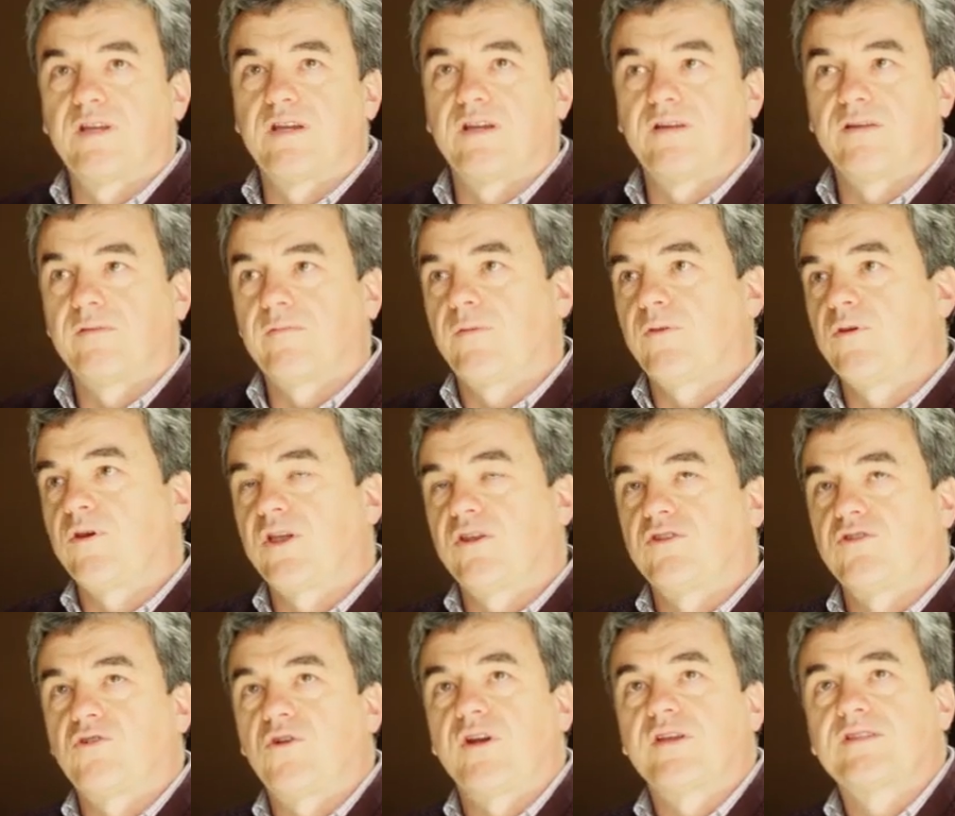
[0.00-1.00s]
you
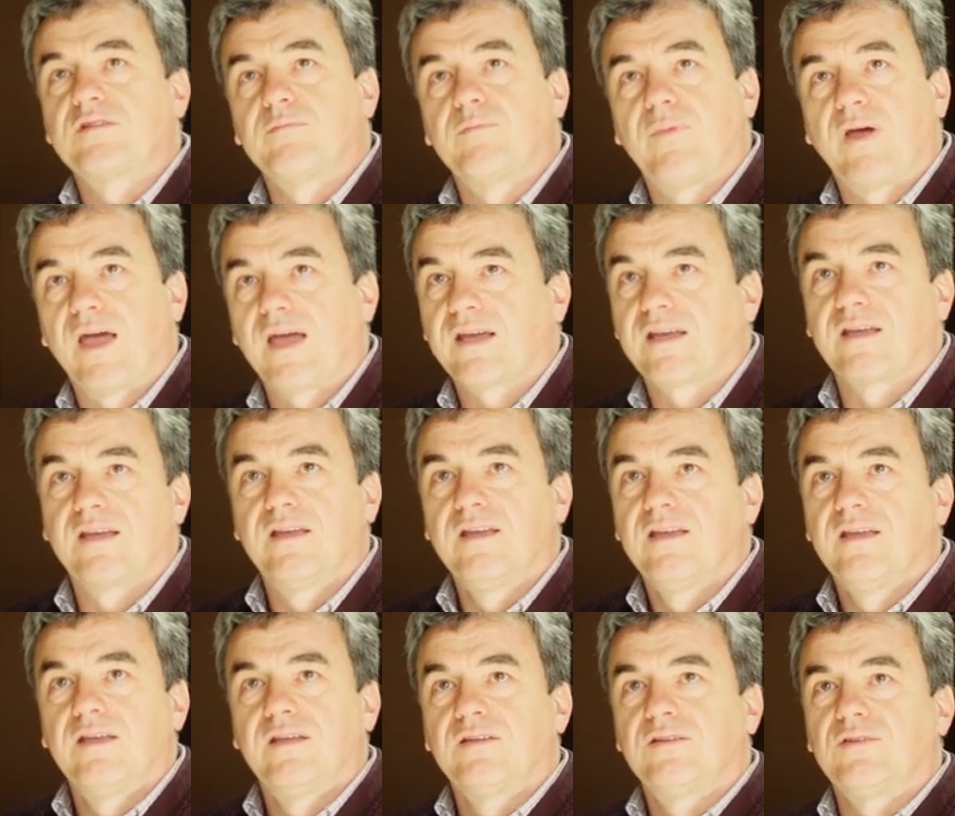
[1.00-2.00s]
can trace them back
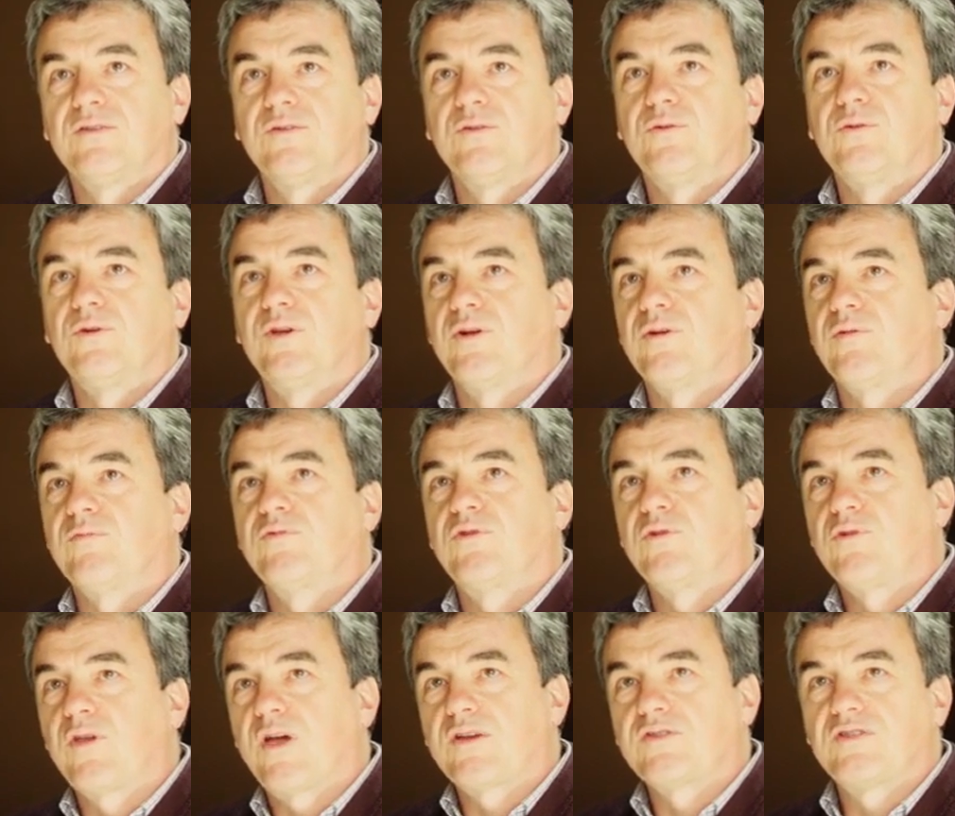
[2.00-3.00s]
to
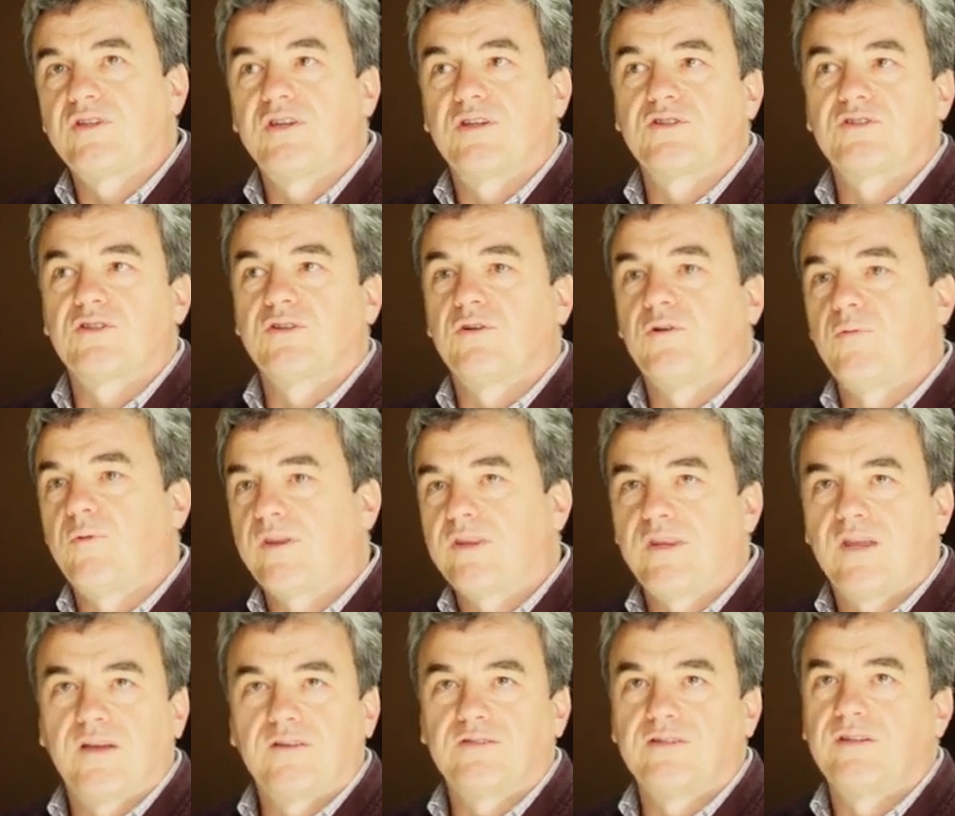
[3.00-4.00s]
2,000 years ago,
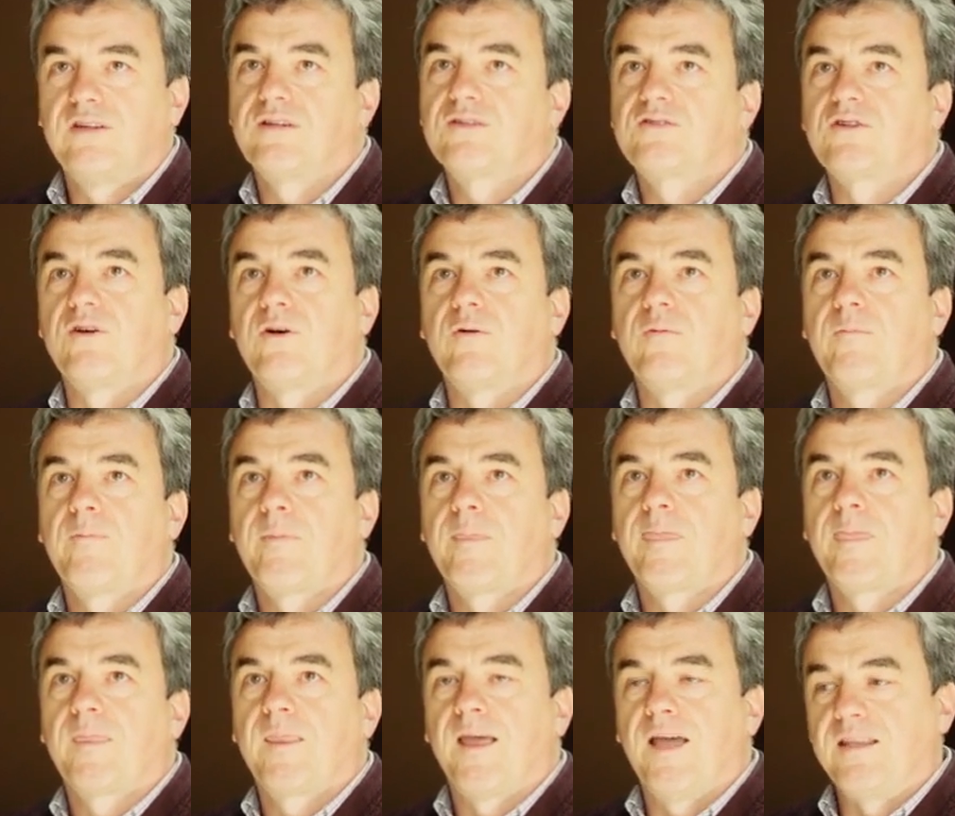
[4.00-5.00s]
1,000 years ago,
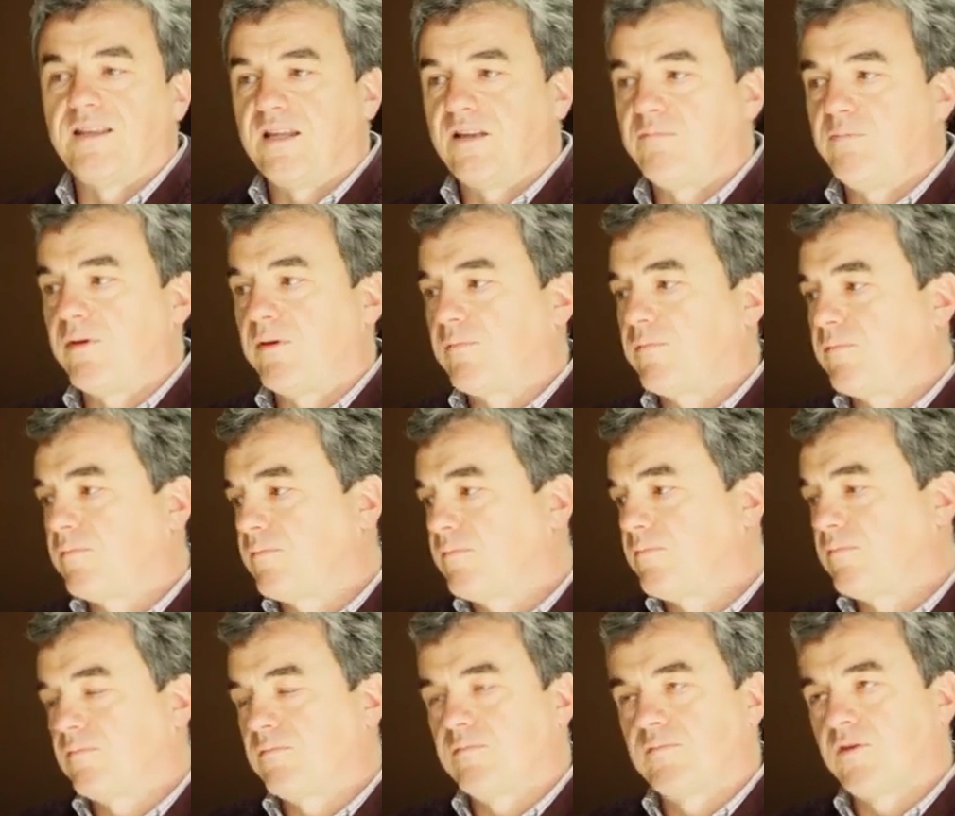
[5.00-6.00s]
and they've been
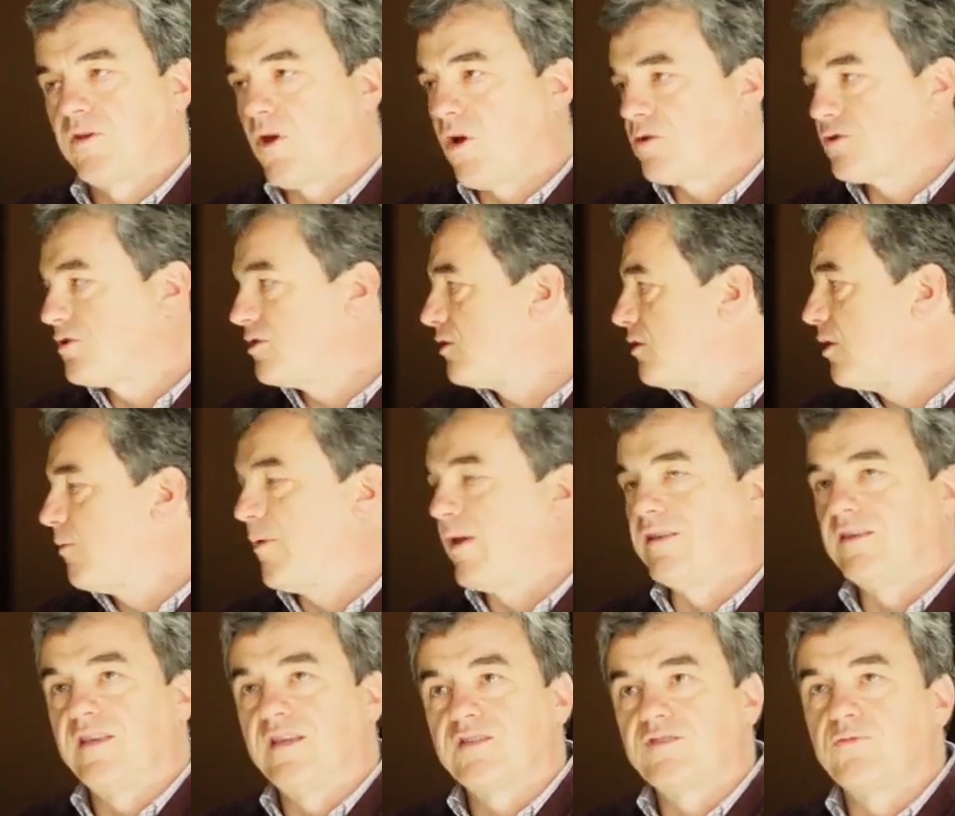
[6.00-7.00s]
constantly
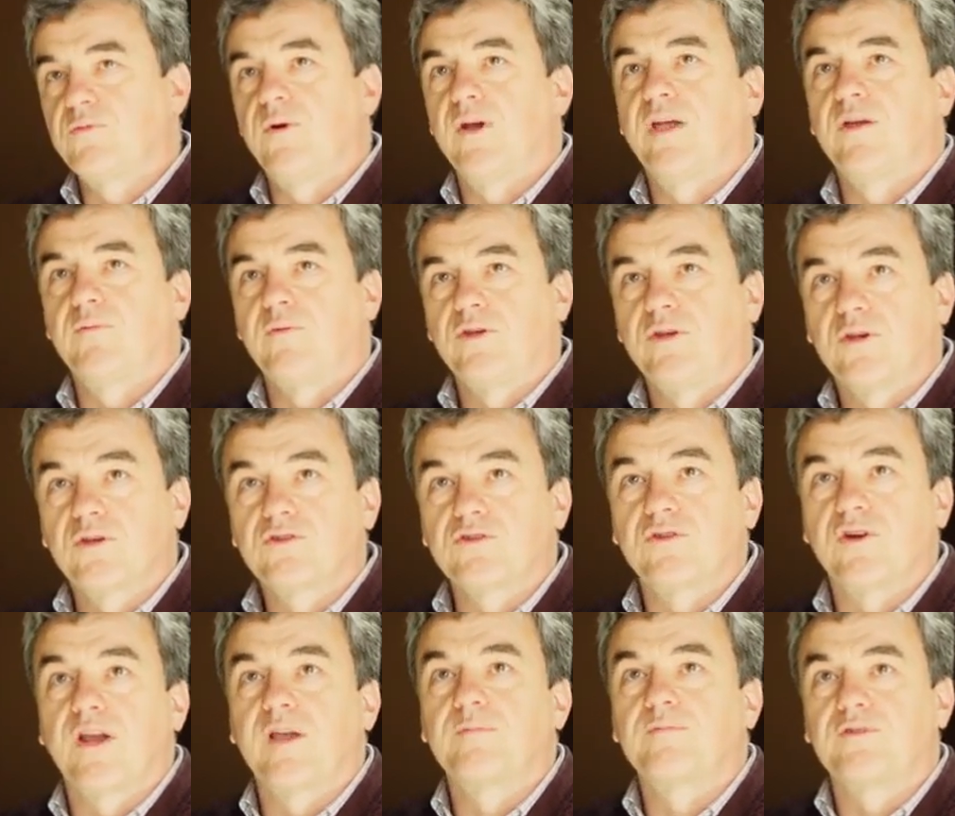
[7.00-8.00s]
made this way with those
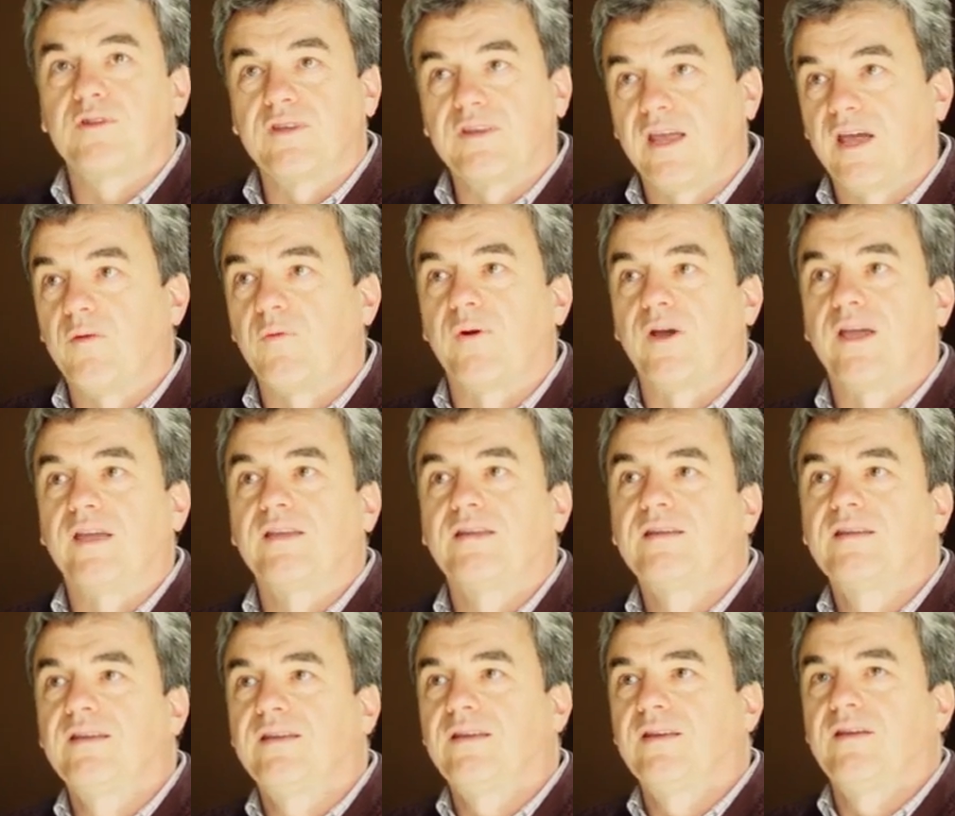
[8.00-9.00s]
grapes in that way,
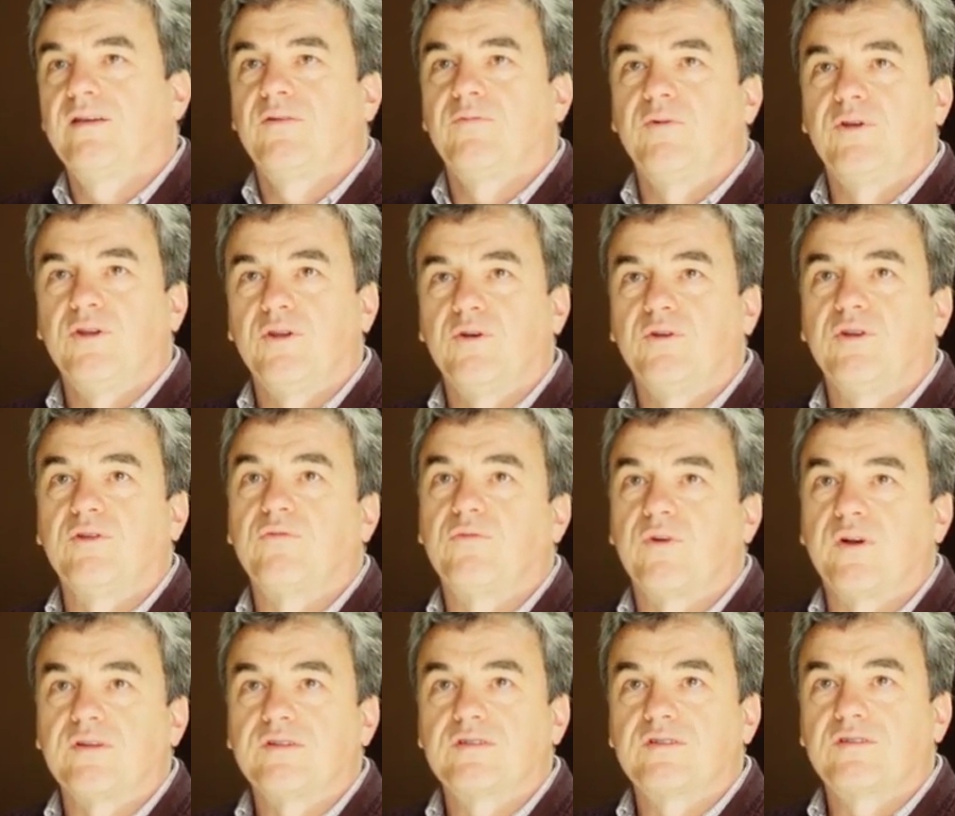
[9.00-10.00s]
with no
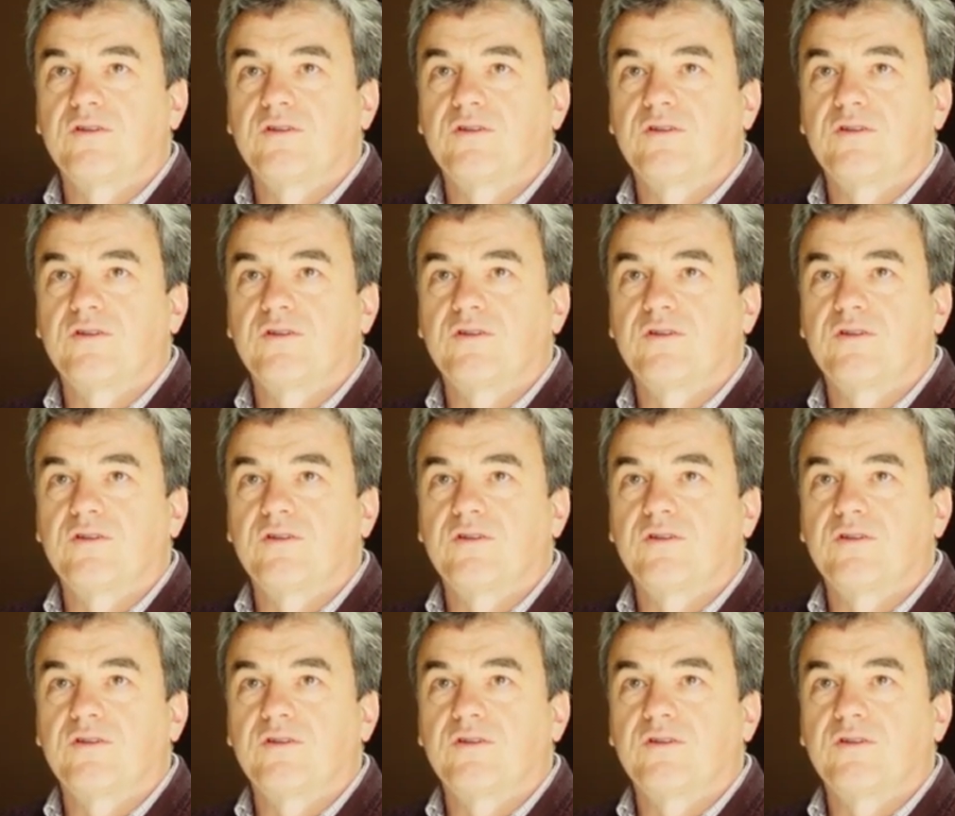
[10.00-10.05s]
difference.